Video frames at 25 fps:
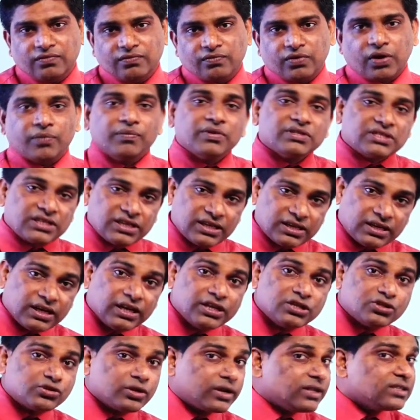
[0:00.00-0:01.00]
From a certain
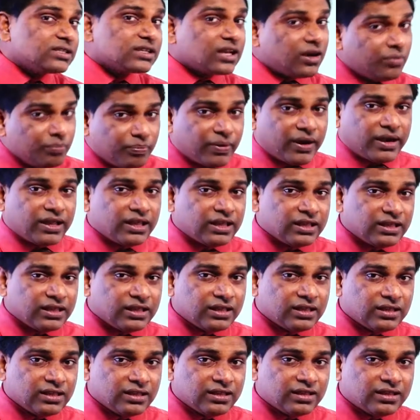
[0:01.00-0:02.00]
insurance company.
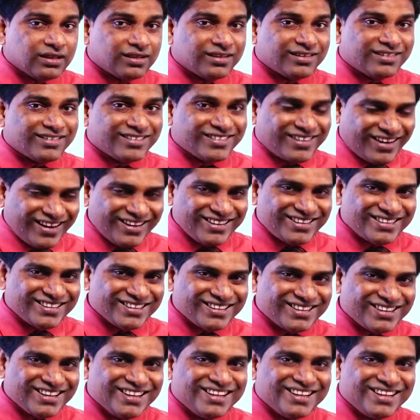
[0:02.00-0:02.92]
Right?